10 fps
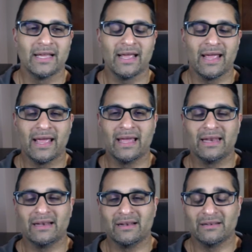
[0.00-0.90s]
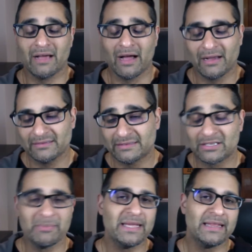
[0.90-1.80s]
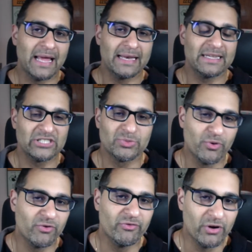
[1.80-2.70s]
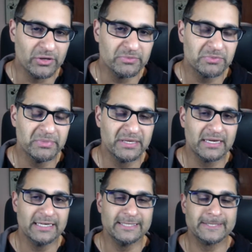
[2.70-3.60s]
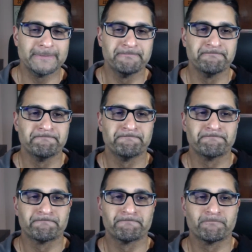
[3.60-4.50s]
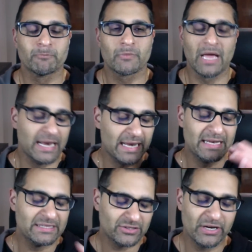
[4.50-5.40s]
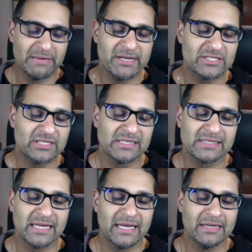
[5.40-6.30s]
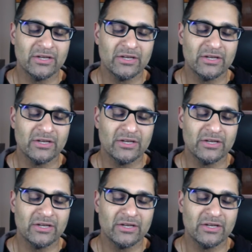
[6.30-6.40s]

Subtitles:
And to me, that actually spoke volumes because, and he mentioned this, that,